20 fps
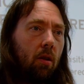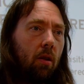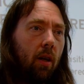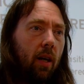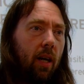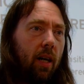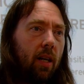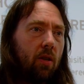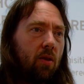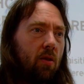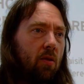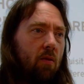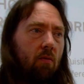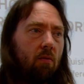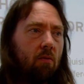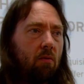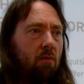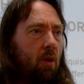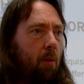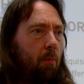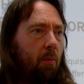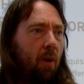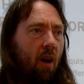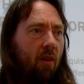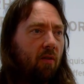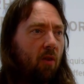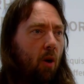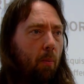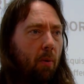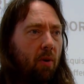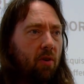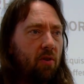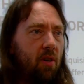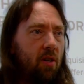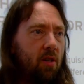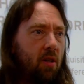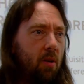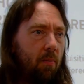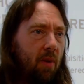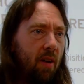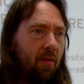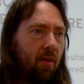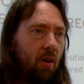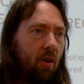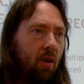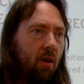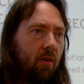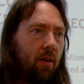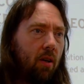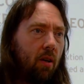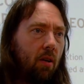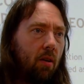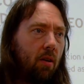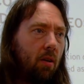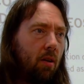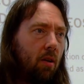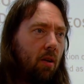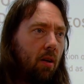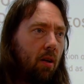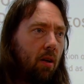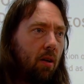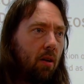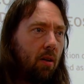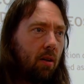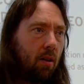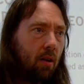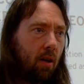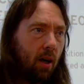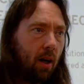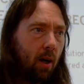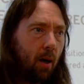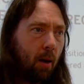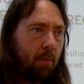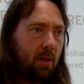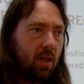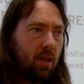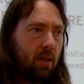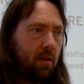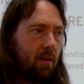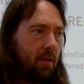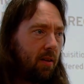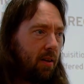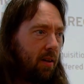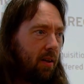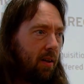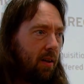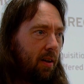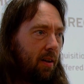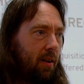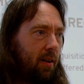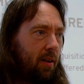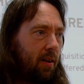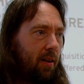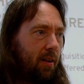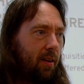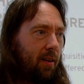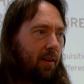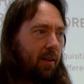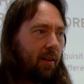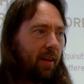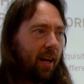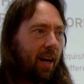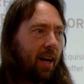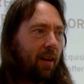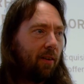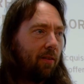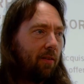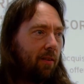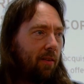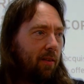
It's some kind of operating system, never heard of it. You know, get out.